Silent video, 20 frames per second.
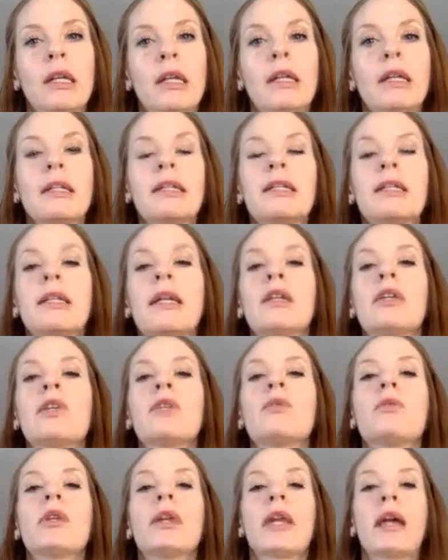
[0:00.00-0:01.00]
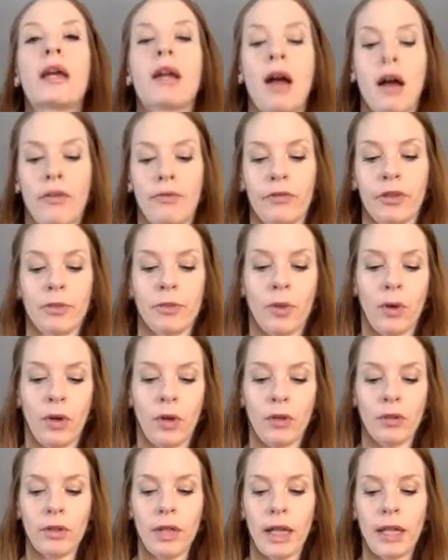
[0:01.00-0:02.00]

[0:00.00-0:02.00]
continue to get comfortable.